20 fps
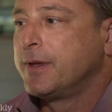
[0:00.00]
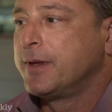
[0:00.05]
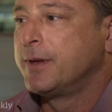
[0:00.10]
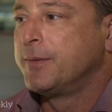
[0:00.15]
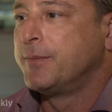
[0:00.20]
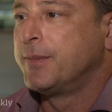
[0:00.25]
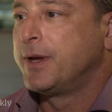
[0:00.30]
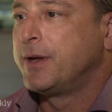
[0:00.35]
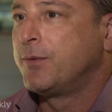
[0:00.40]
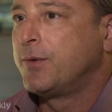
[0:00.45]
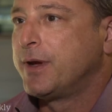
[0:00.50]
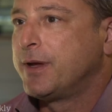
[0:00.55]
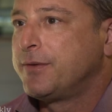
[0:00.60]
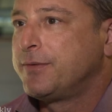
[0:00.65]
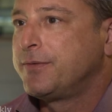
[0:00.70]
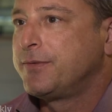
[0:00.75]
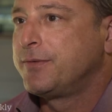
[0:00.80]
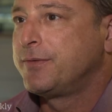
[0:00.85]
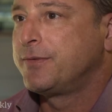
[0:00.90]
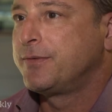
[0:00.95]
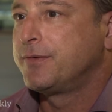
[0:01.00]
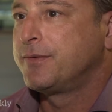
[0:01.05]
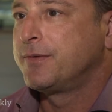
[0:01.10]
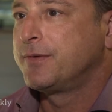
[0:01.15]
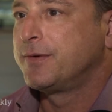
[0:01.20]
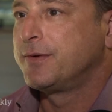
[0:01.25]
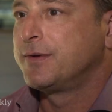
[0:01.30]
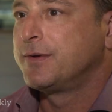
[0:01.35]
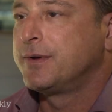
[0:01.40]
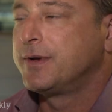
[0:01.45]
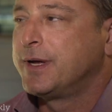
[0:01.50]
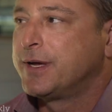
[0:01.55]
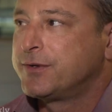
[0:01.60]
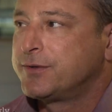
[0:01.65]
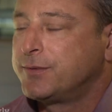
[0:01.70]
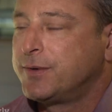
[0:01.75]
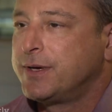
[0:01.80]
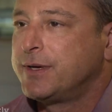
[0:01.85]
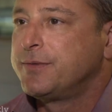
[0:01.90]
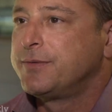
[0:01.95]
My wife,
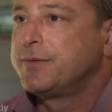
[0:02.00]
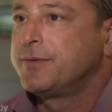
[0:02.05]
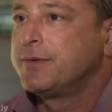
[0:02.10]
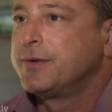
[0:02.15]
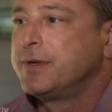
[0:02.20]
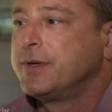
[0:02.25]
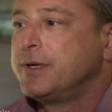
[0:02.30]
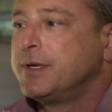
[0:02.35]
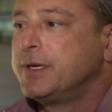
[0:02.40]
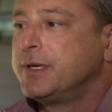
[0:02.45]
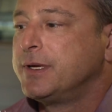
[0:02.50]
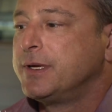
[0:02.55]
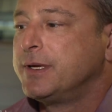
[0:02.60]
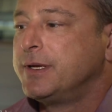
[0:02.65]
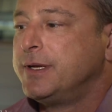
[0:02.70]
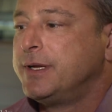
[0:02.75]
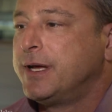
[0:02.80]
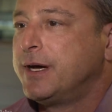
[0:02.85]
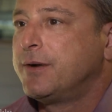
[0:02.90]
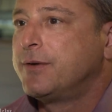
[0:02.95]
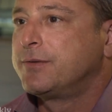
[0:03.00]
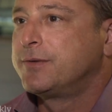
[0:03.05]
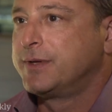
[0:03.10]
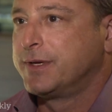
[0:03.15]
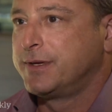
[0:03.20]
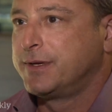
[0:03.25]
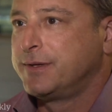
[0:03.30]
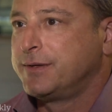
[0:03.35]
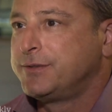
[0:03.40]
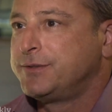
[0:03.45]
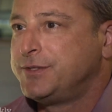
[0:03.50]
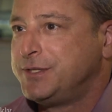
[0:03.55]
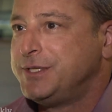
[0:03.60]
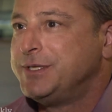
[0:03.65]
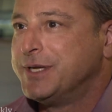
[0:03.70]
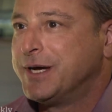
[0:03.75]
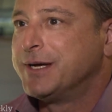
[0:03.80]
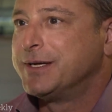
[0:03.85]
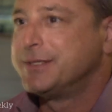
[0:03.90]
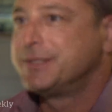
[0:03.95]
ex-wife, now she
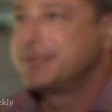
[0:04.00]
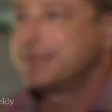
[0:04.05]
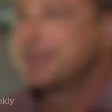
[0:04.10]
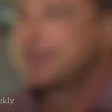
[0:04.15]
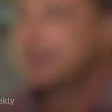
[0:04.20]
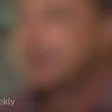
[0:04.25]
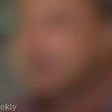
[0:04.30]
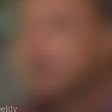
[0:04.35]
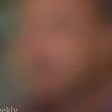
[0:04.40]
does.